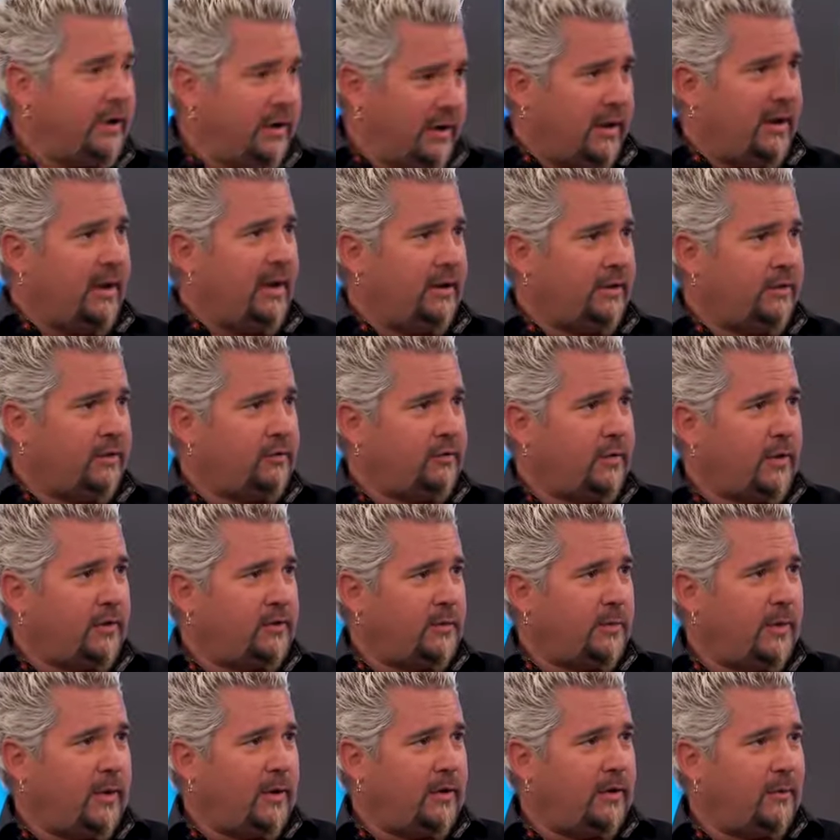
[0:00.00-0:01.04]
Can they get this
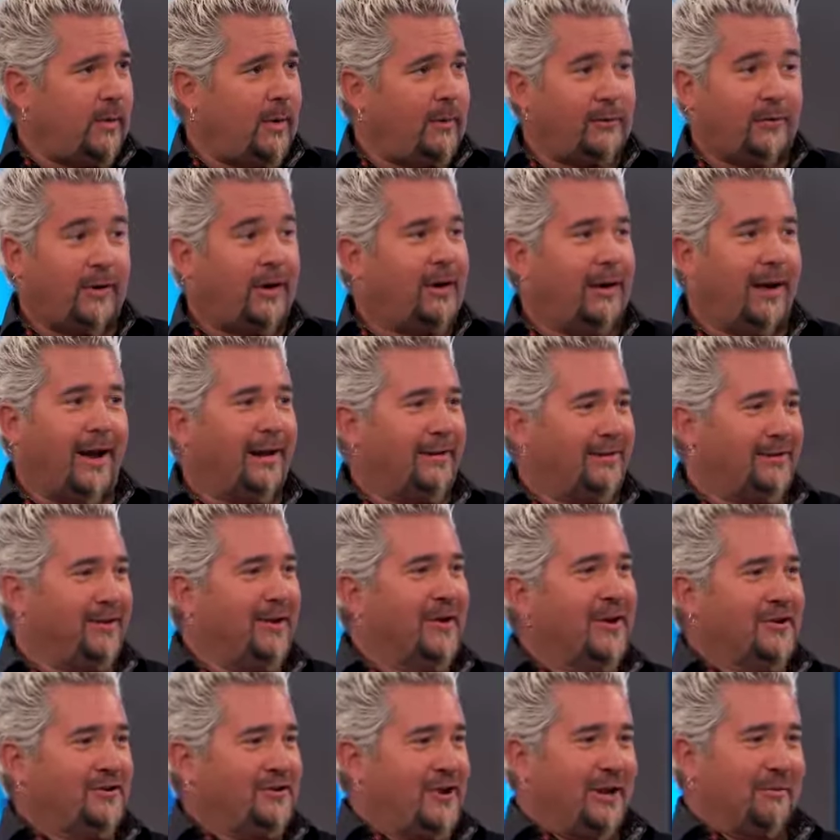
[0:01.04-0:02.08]
recipe on your website? Not a
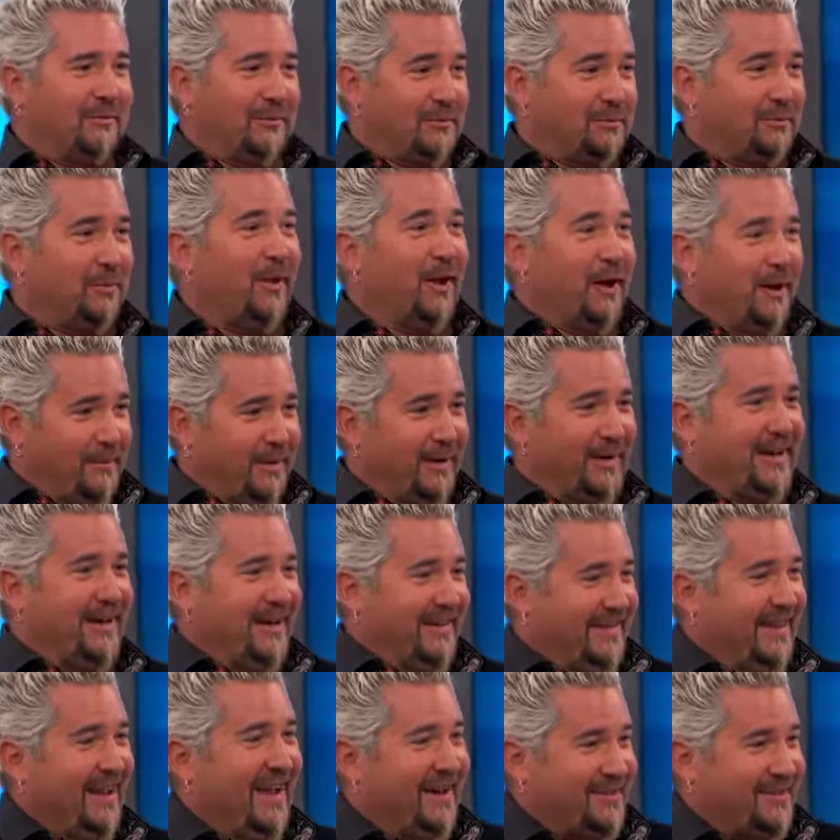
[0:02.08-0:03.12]
shameless plug, but can they